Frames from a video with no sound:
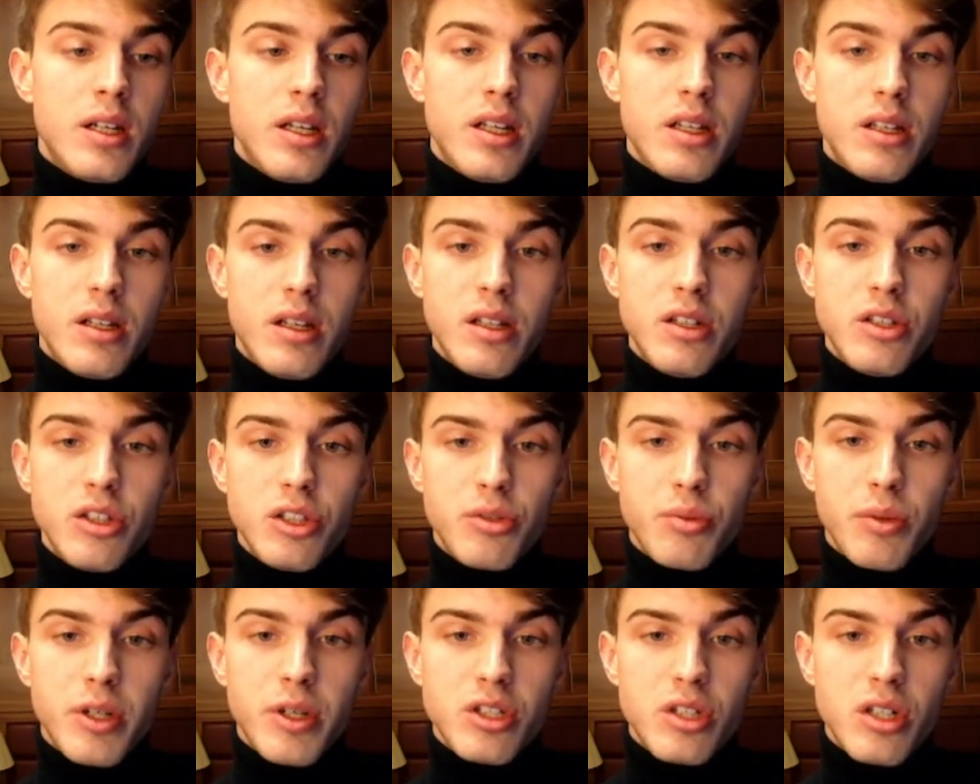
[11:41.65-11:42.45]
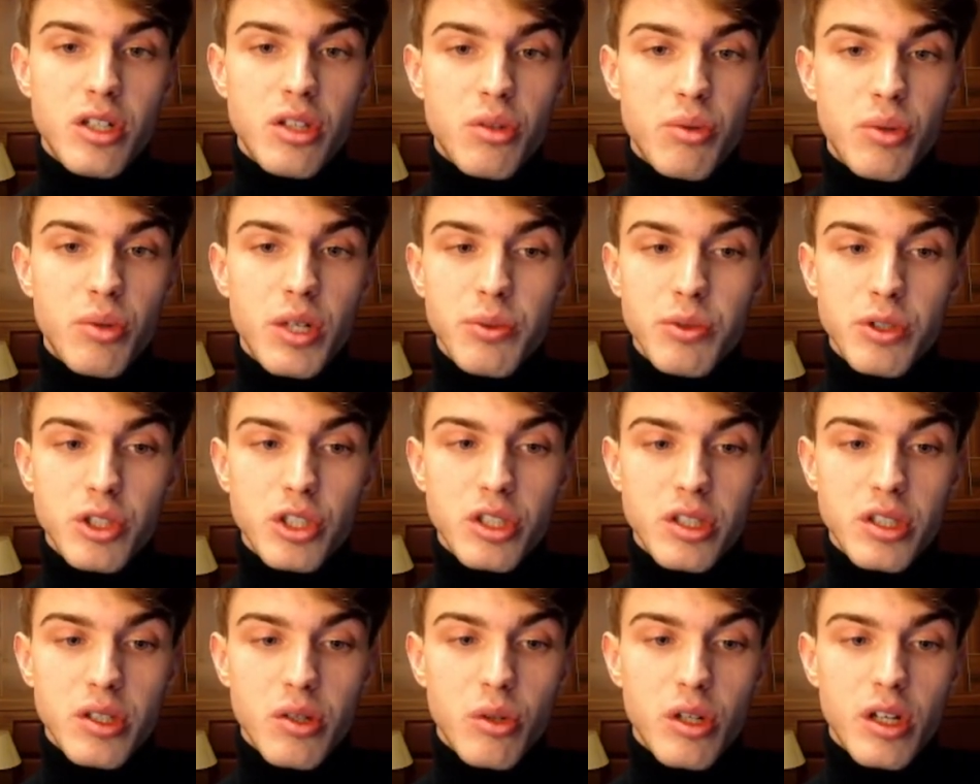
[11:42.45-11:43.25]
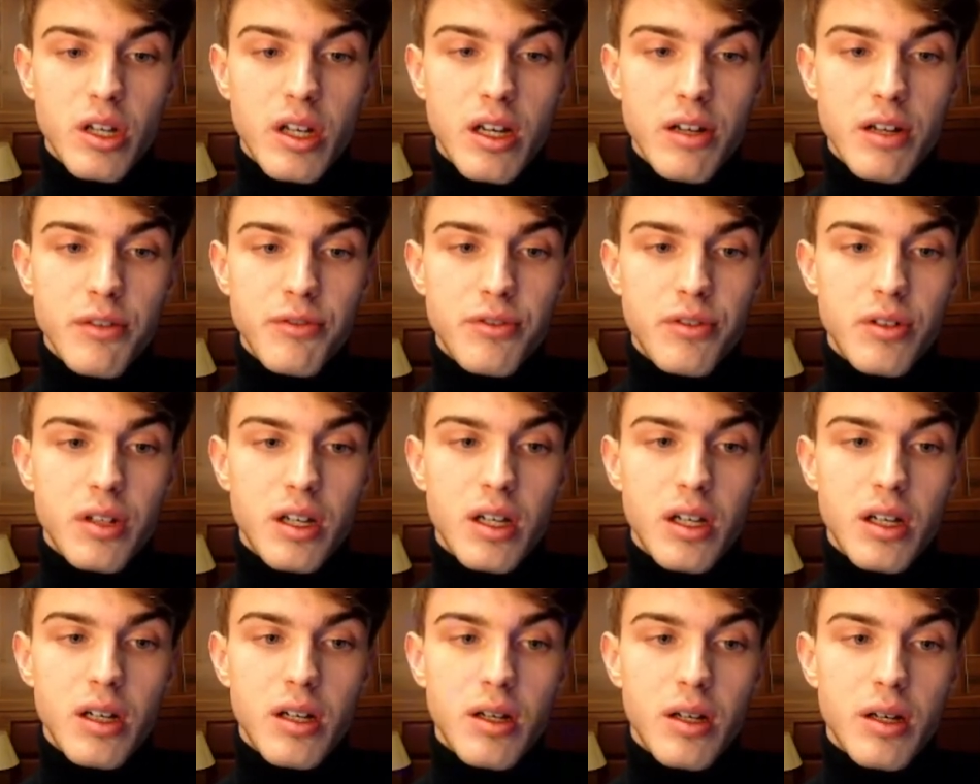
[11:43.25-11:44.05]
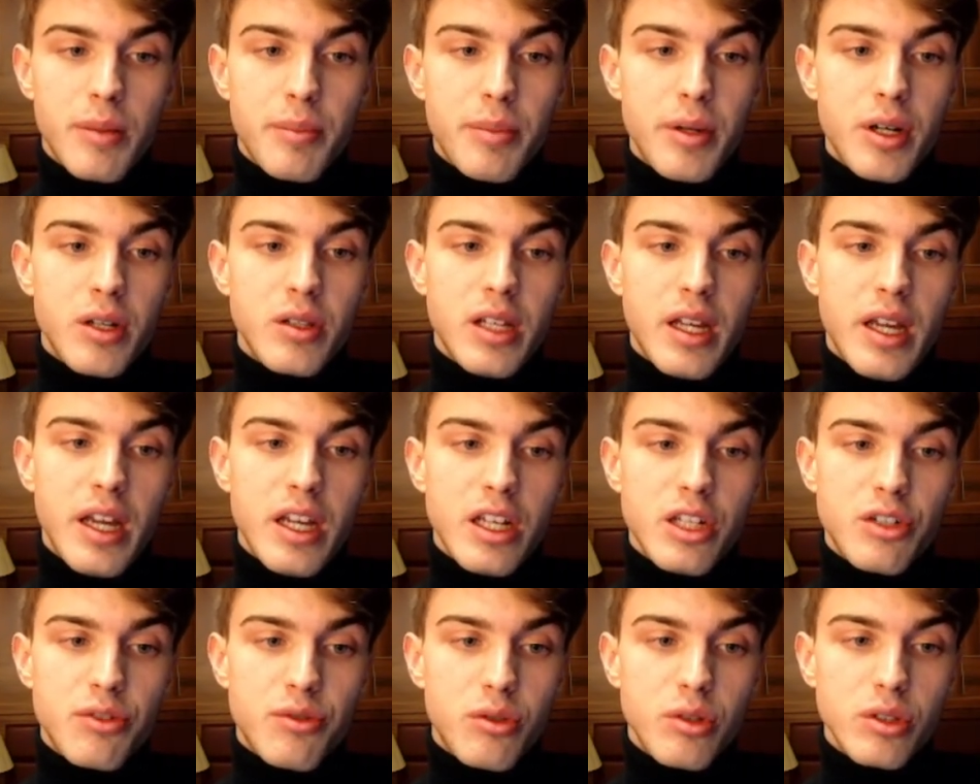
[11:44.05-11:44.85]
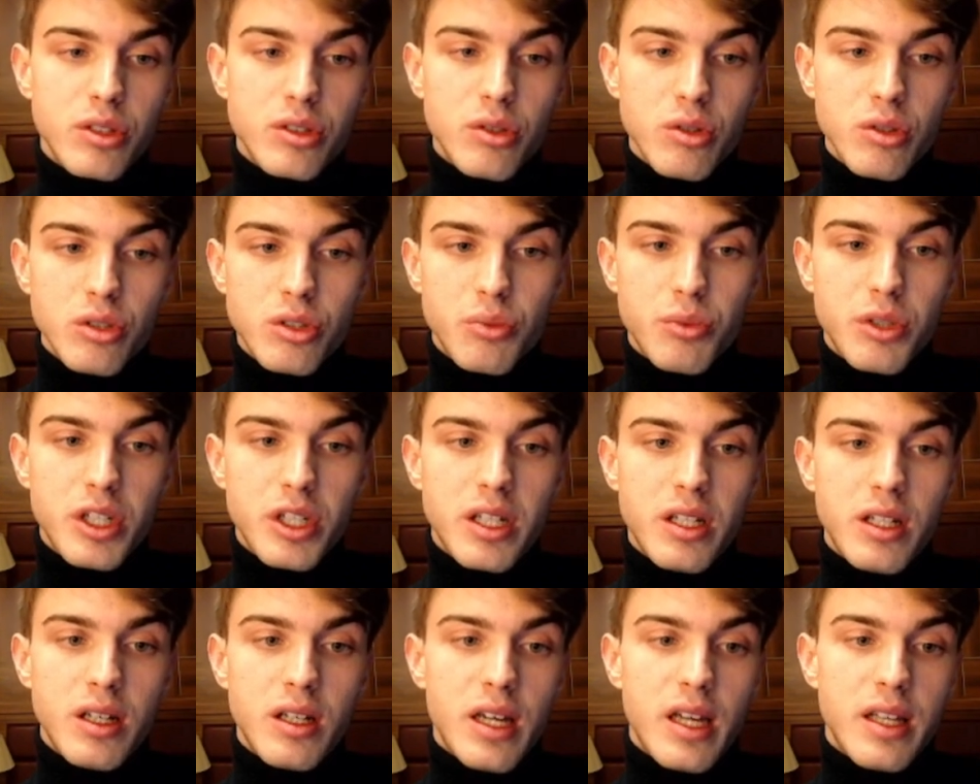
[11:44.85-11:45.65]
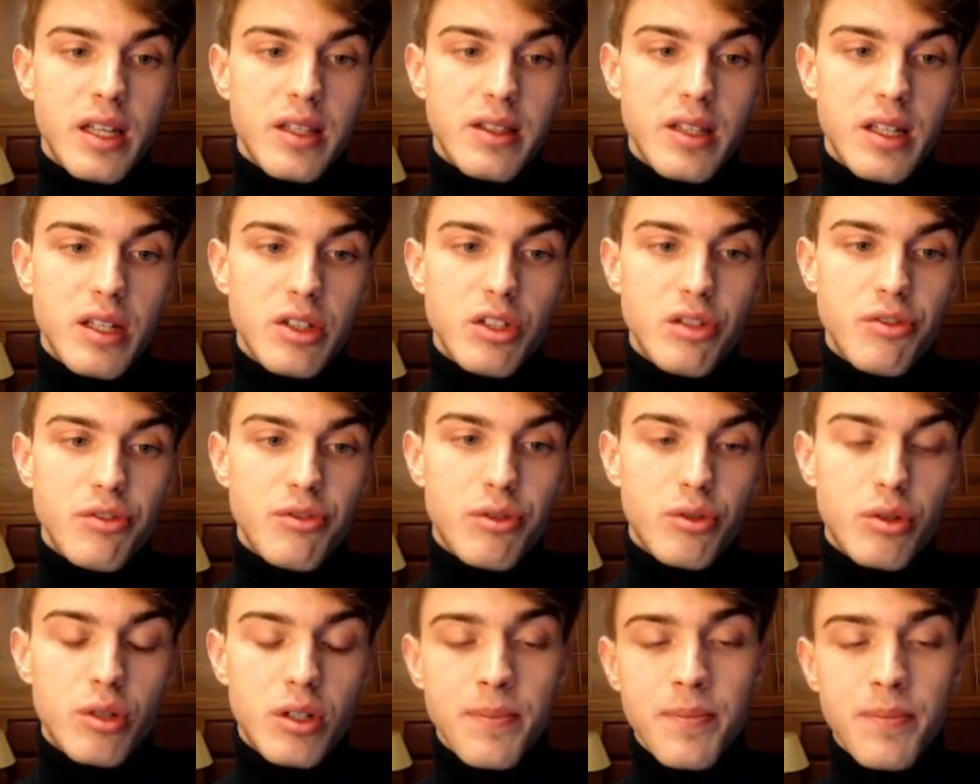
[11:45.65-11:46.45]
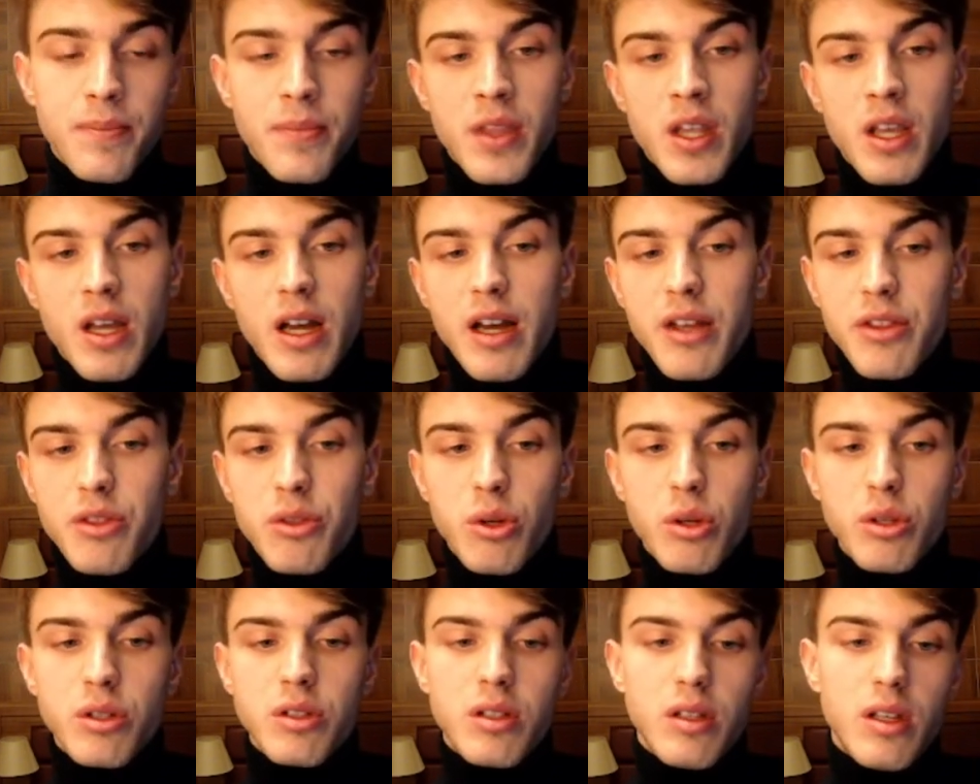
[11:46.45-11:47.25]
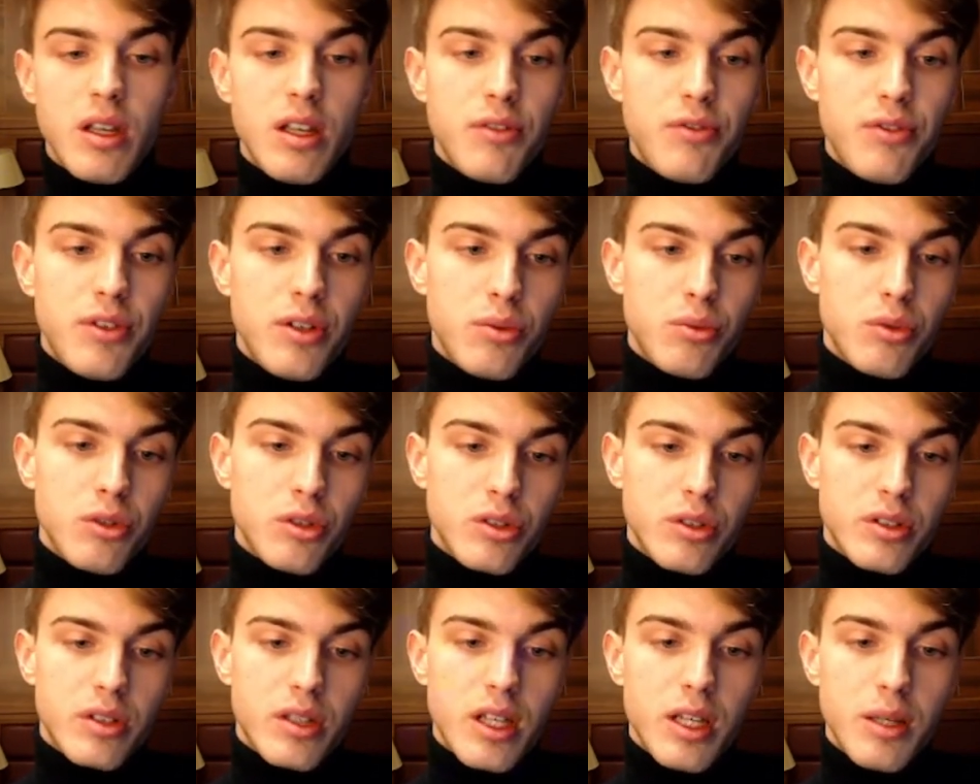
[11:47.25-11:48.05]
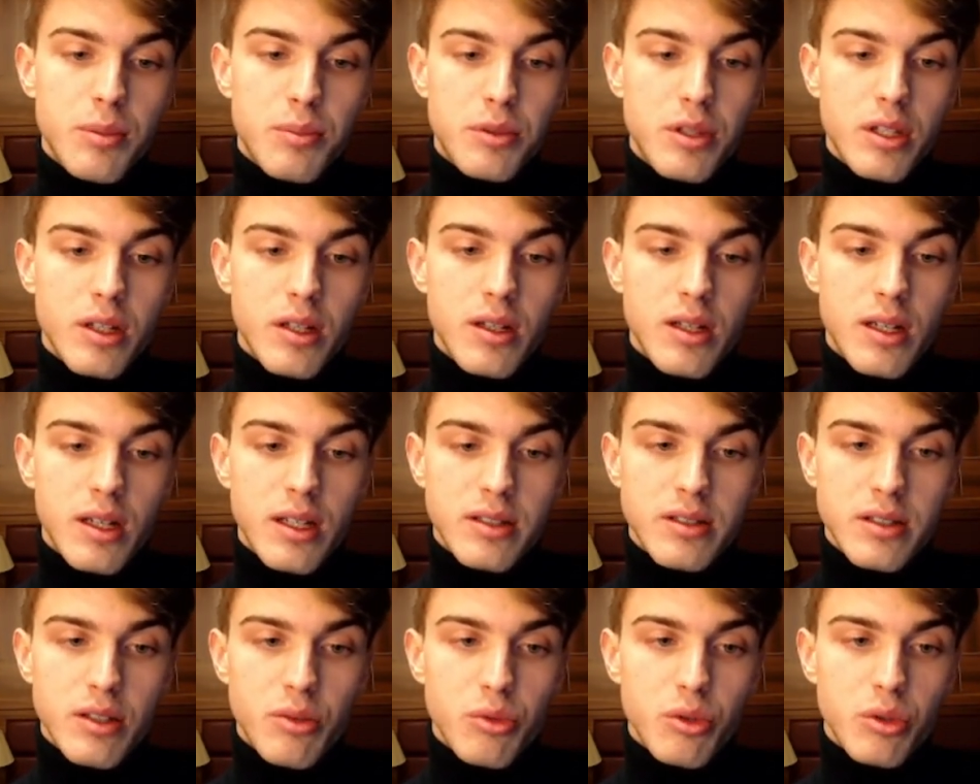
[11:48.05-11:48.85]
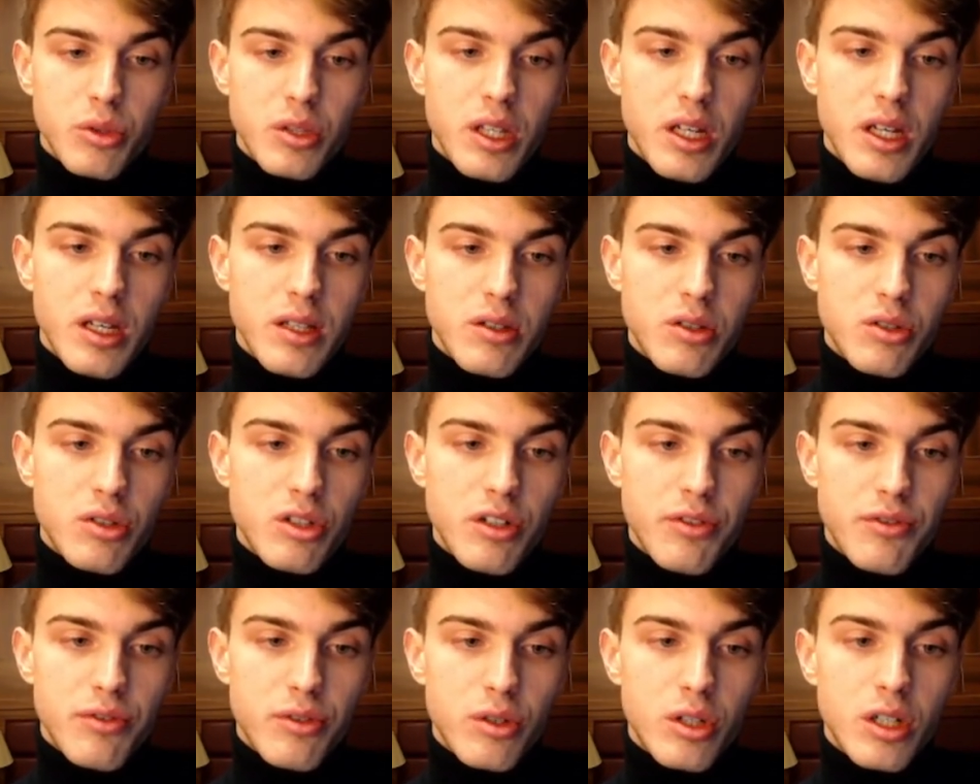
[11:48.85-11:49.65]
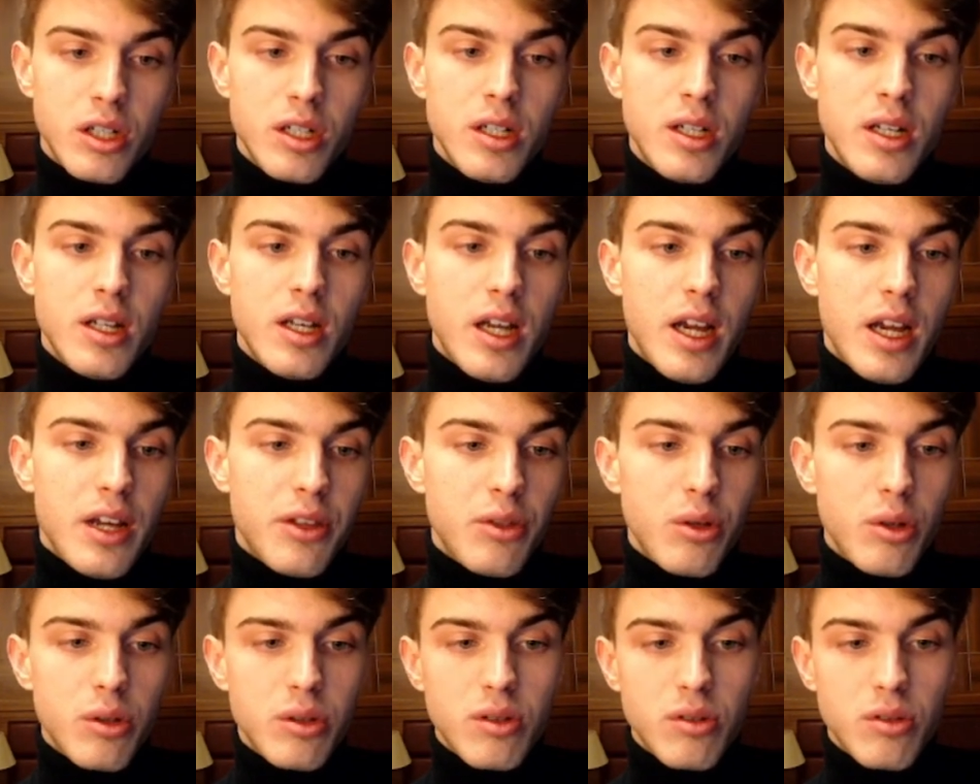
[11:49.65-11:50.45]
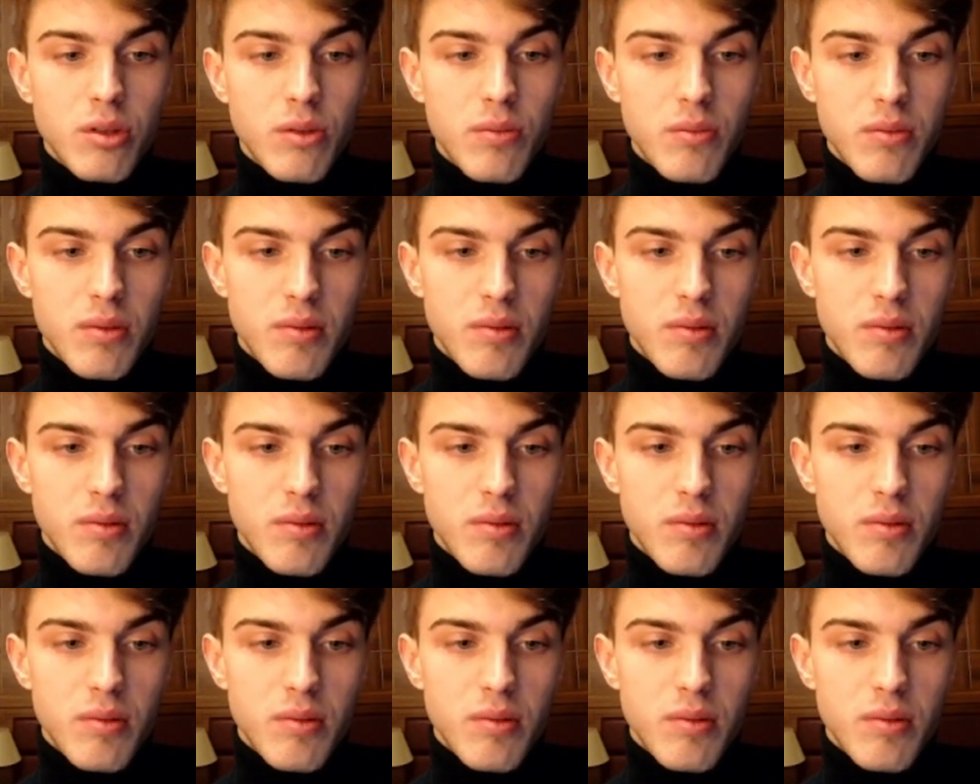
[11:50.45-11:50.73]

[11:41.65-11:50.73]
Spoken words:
He just went g3, which is good enough. Apparently h4 is also winning, and then g4. I thought if he would keep the, let's say rook d8, g4, I thought